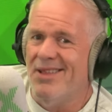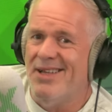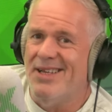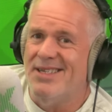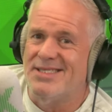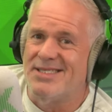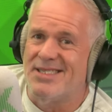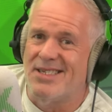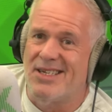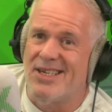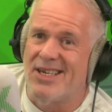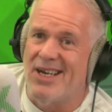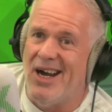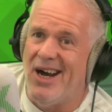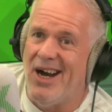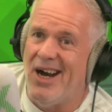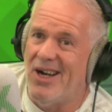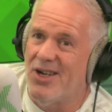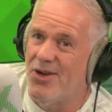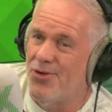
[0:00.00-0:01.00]
is a
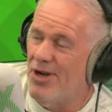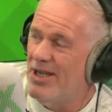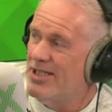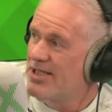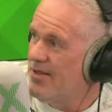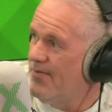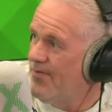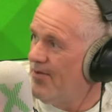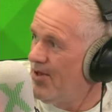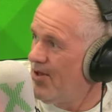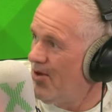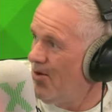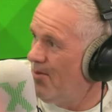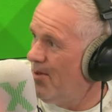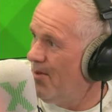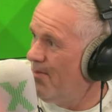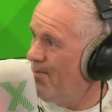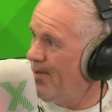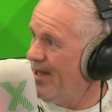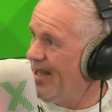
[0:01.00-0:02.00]
car crash of a
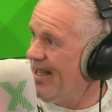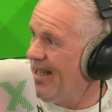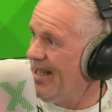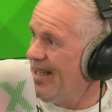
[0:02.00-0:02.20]
human being.